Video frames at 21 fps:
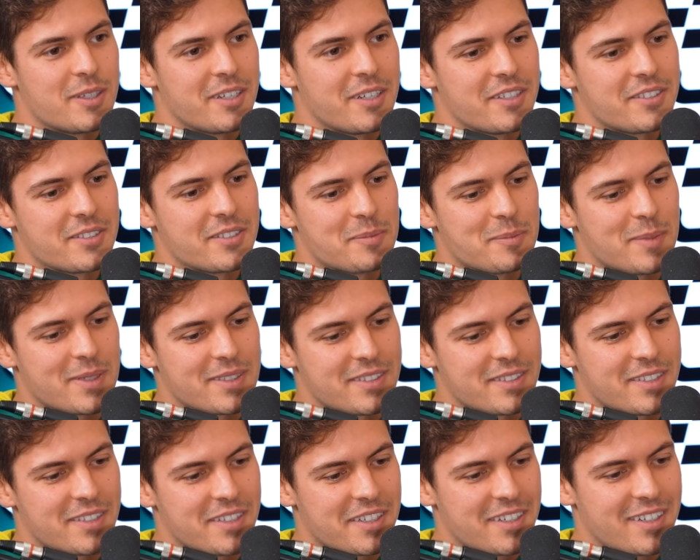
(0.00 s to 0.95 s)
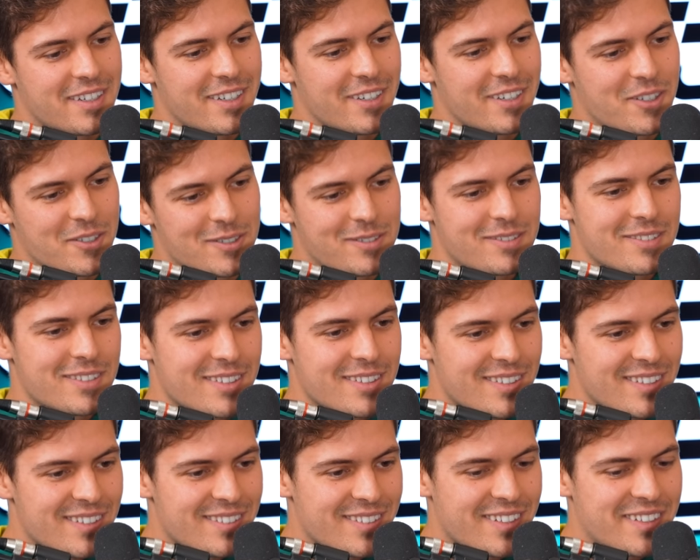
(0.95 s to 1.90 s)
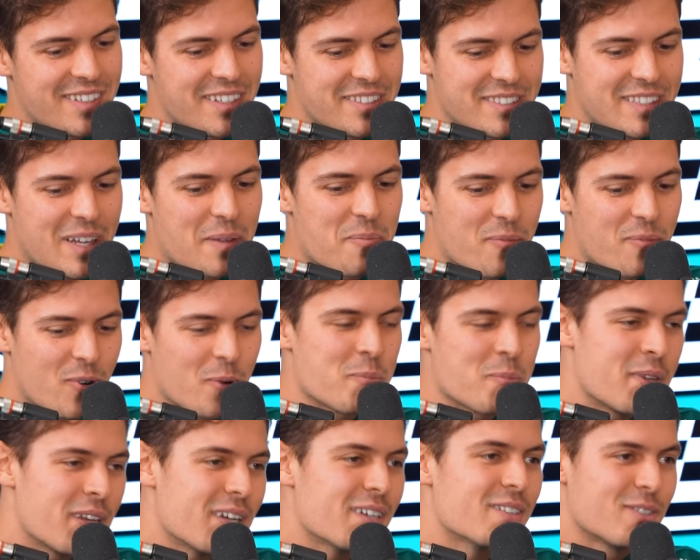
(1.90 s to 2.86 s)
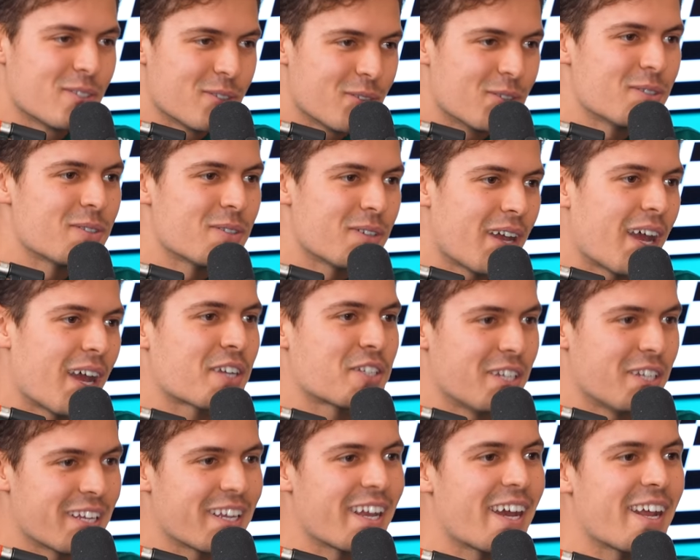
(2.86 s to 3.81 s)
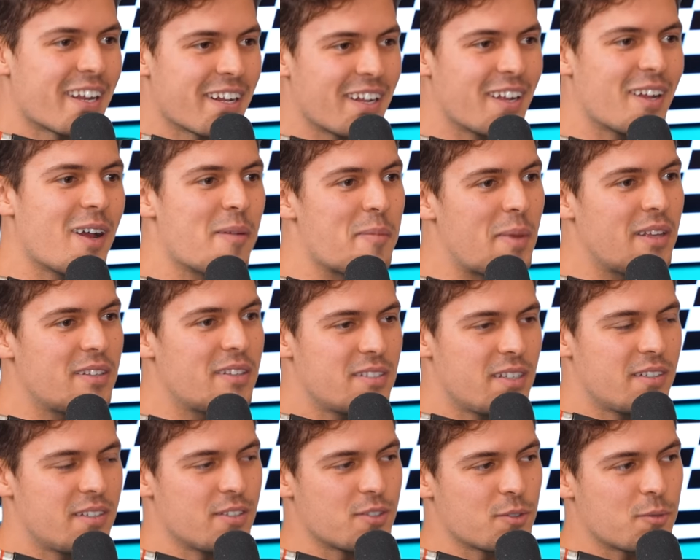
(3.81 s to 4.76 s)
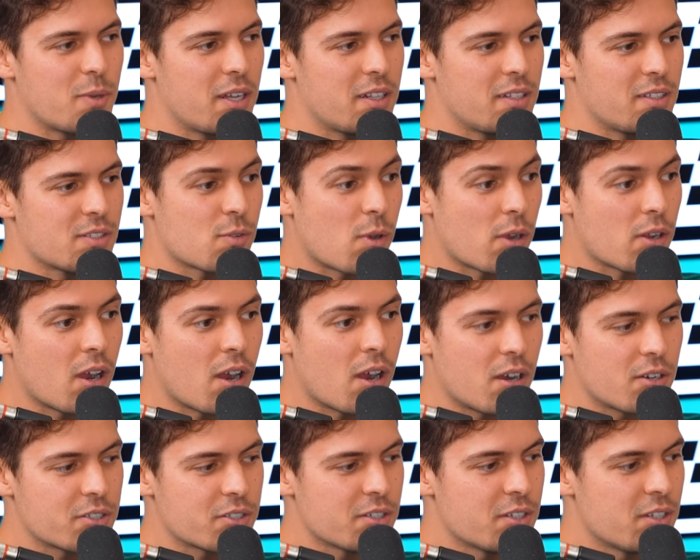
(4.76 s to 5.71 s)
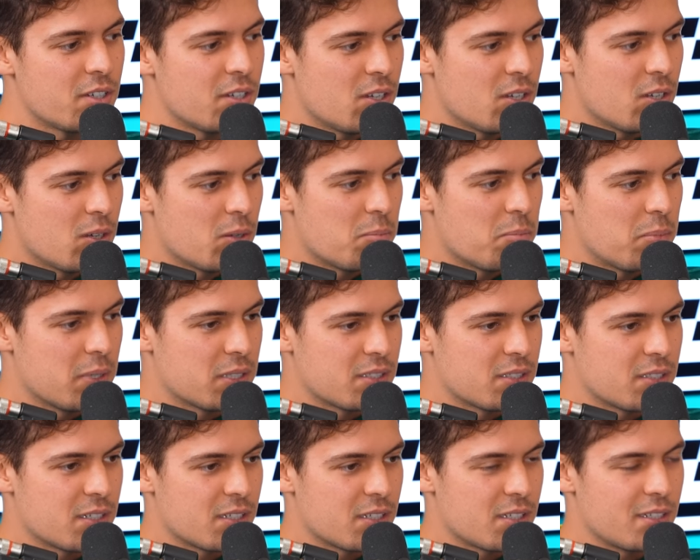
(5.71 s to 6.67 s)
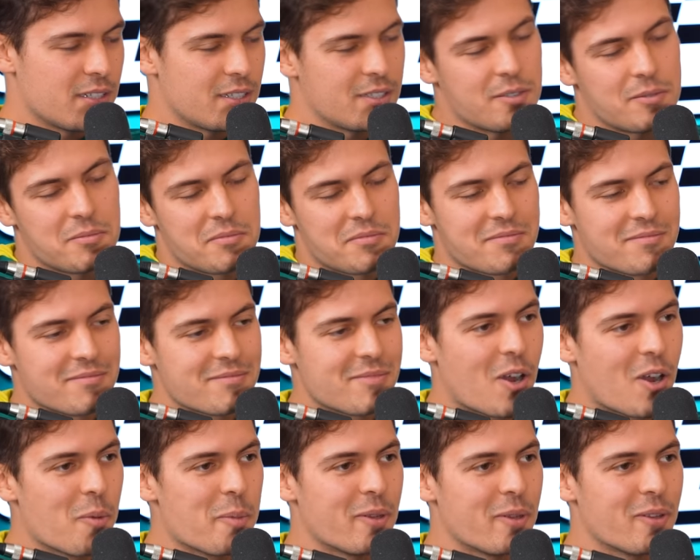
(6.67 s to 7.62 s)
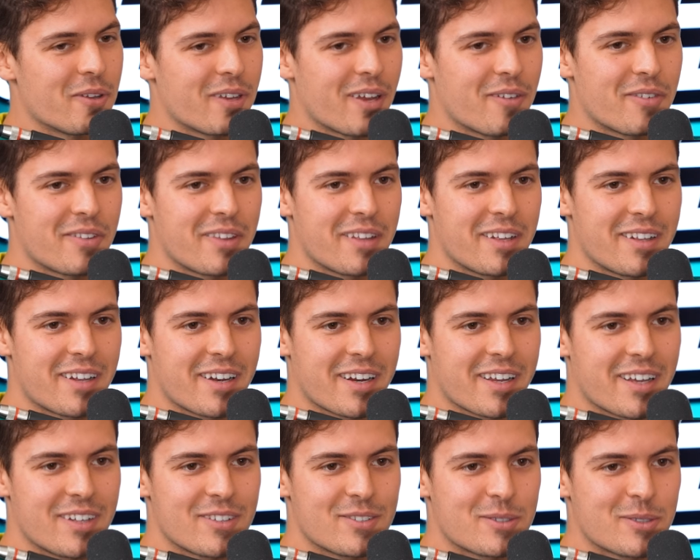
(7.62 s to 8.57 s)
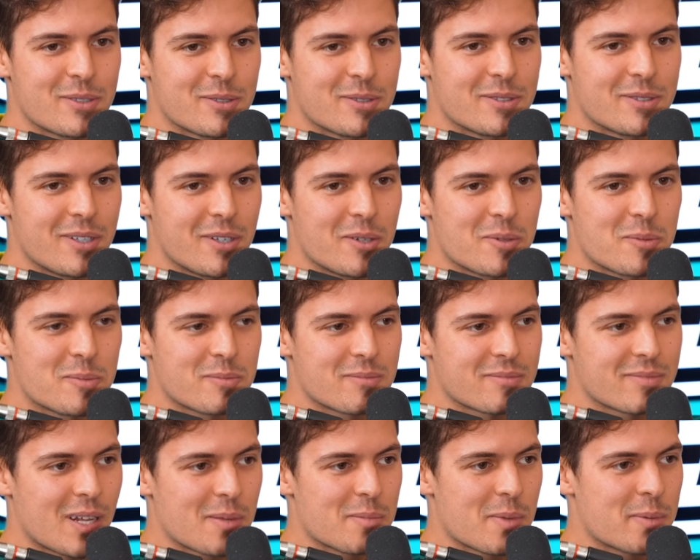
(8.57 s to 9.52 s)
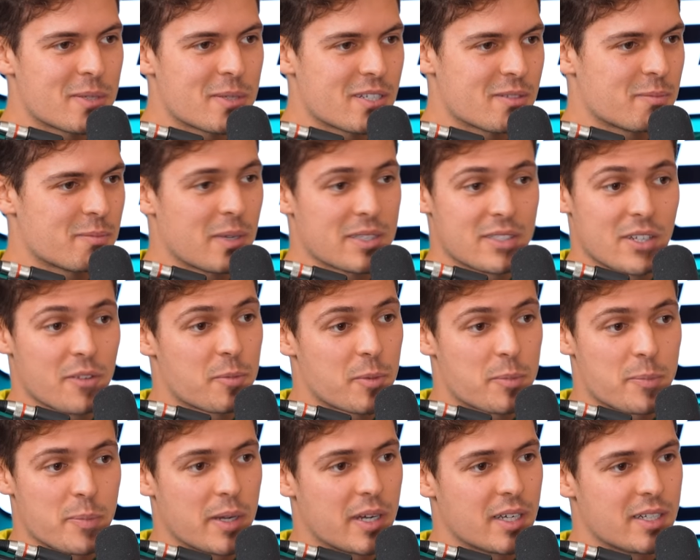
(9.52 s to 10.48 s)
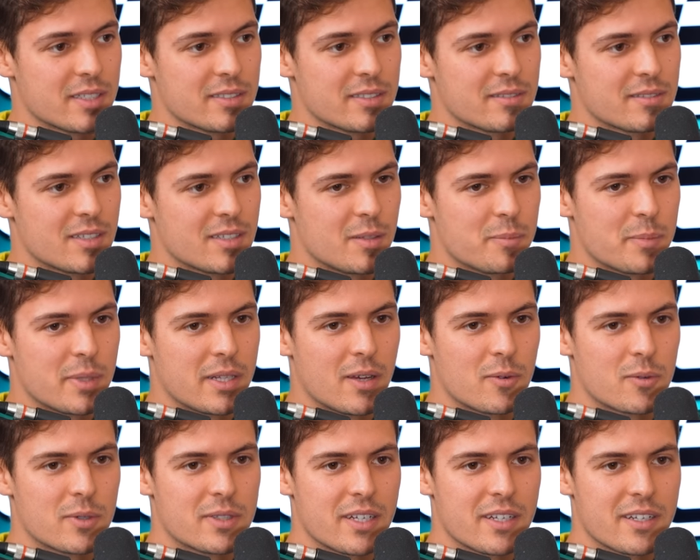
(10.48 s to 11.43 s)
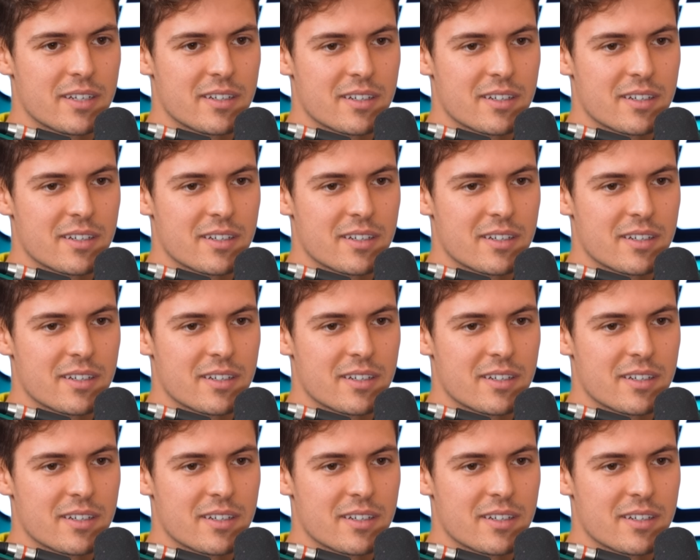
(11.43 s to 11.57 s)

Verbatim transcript: It is. But uh, you know the, the step from here to actually getting a, main seat is quite it's quite harsh. Mm. But uh, you know, I'll be doing everything that I can to you know get my, myself prepared and, and be there one day.